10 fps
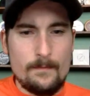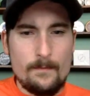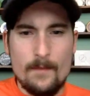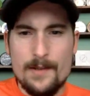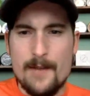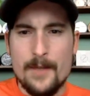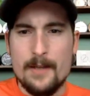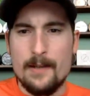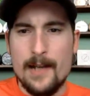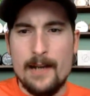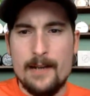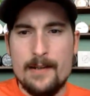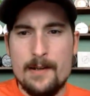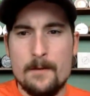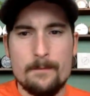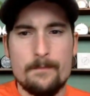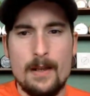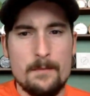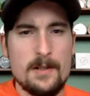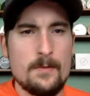Sorry for the delay too.
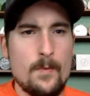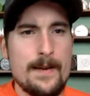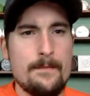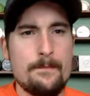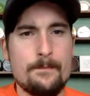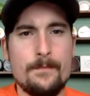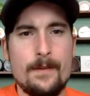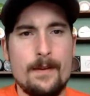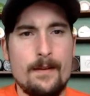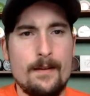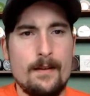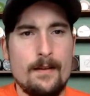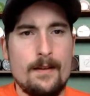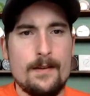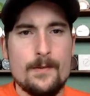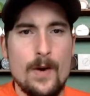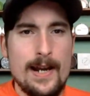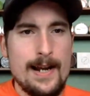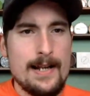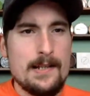I'm just waiting. Just
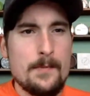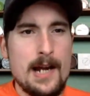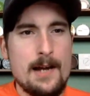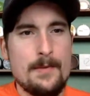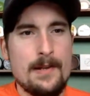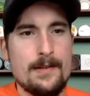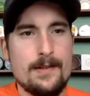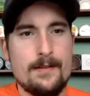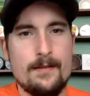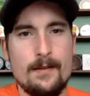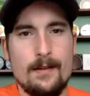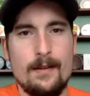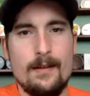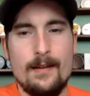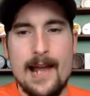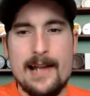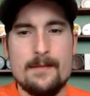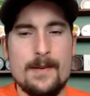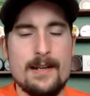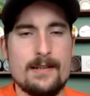waiting on some comments,
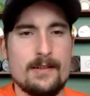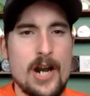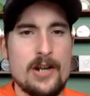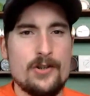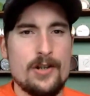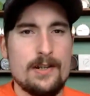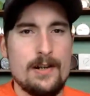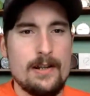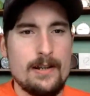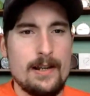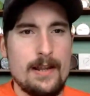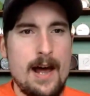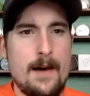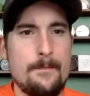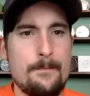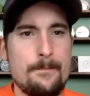last minute suggestions or anything like that.